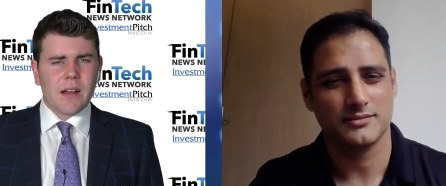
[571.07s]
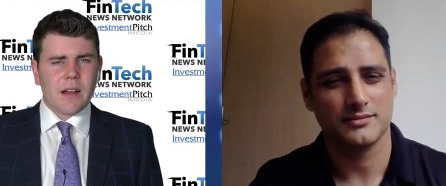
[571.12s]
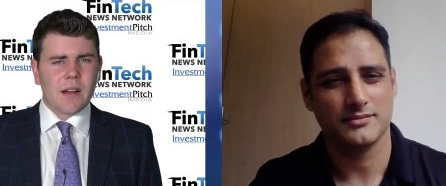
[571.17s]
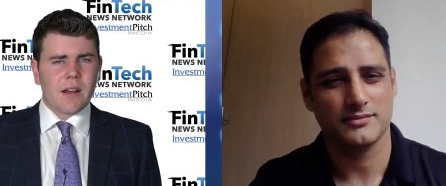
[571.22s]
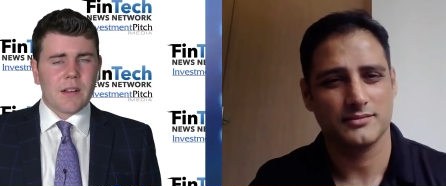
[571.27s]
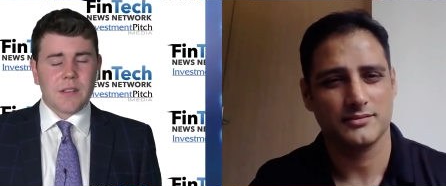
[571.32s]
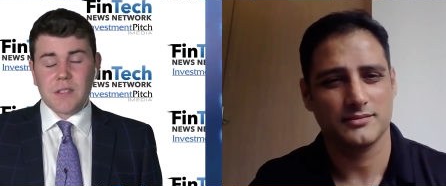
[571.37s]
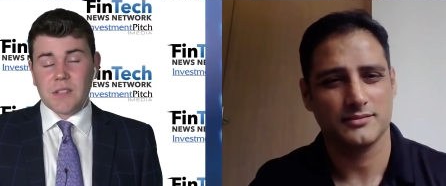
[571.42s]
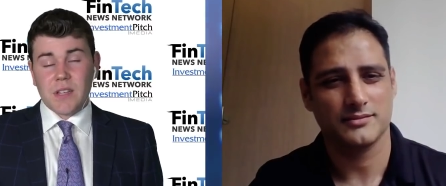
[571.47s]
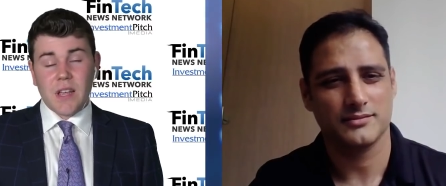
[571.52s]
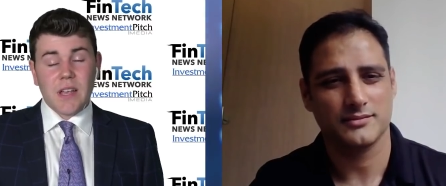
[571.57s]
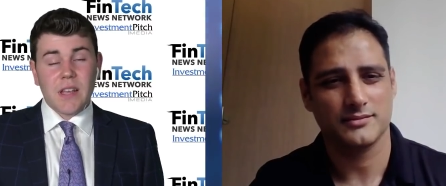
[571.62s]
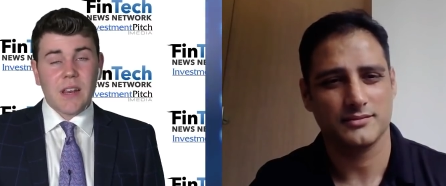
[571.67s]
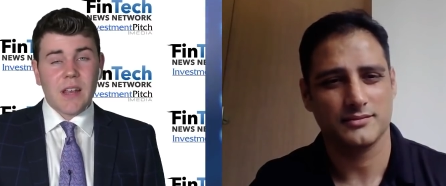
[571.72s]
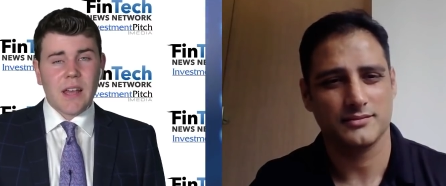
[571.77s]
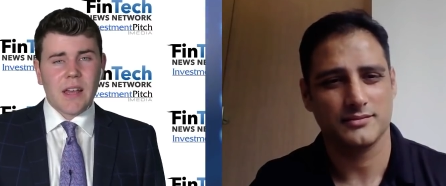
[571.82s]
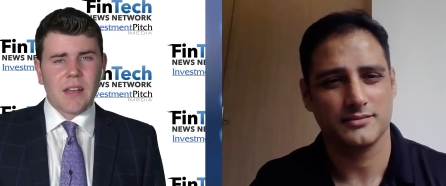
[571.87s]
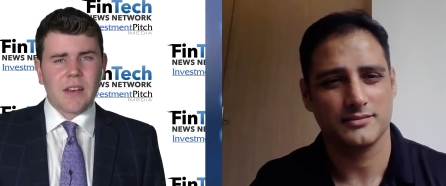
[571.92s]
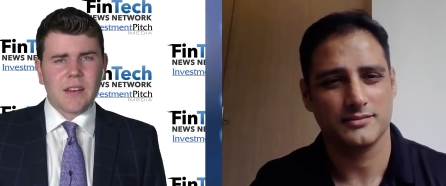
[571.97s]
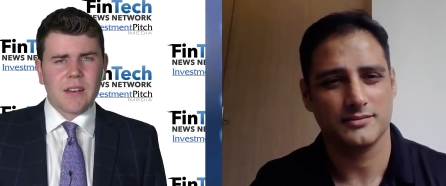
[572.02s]
Speaker 1: uh,
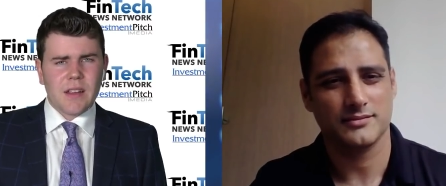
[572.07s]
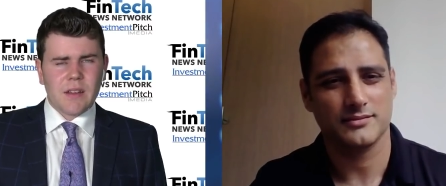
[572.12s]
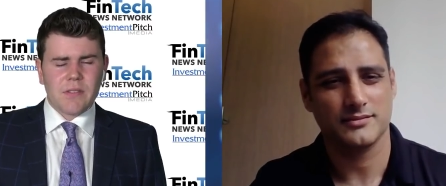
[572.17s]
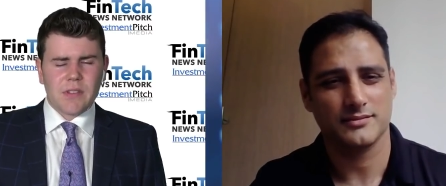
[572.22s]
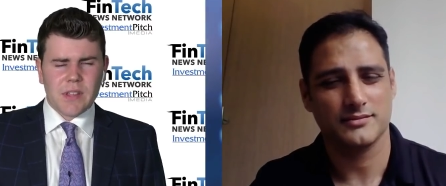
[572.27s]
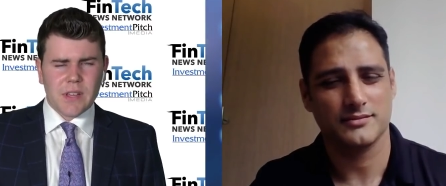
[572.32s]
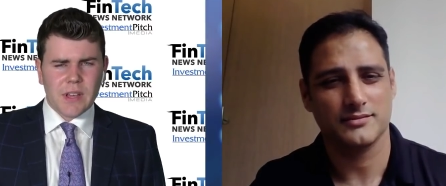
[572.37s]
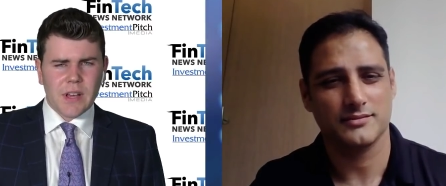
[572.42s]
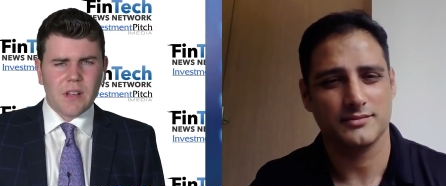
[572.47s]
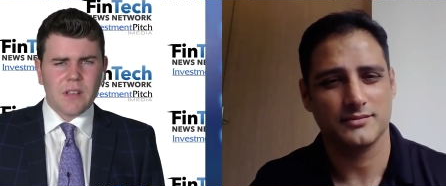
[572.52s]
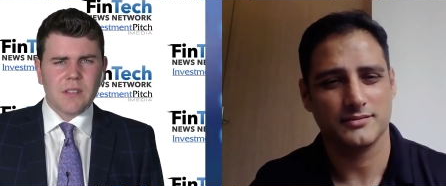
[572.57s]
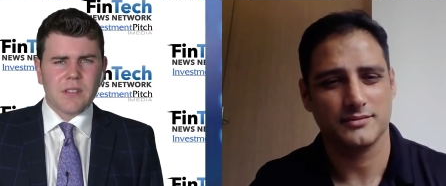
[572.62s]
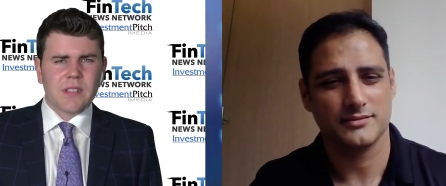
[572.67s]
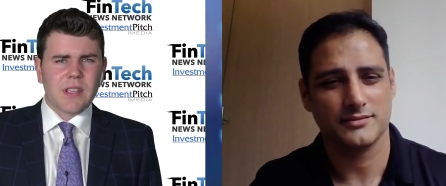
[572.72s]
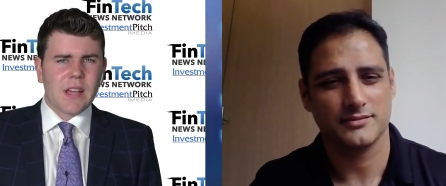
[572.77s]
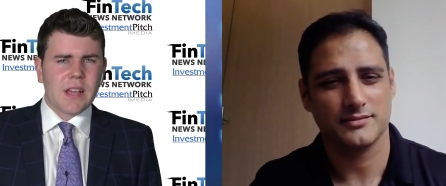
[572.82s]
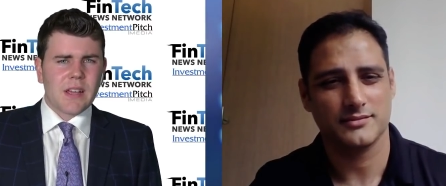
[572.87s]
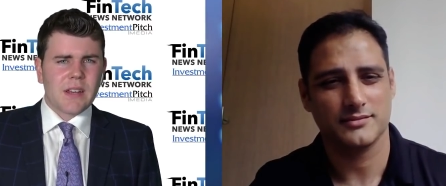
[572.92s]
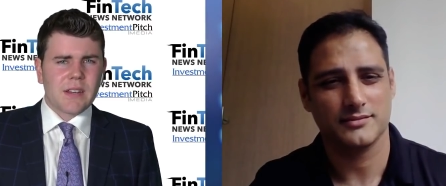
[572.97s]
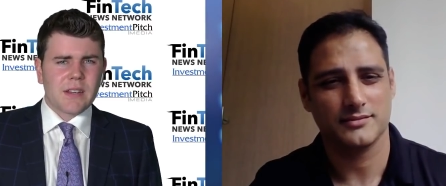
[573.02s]
site and everything
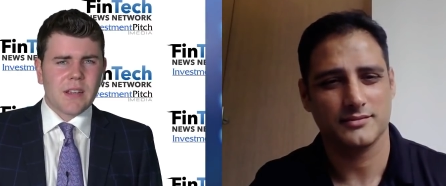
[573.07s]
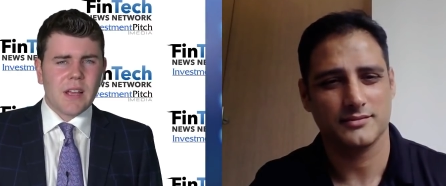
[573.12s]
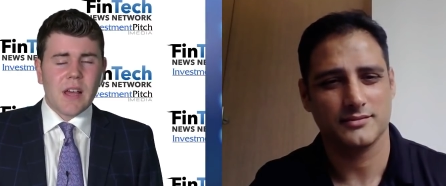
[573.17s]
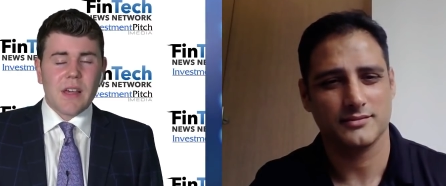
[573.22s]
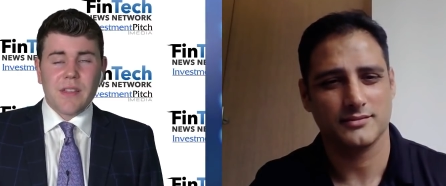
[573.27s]
else. And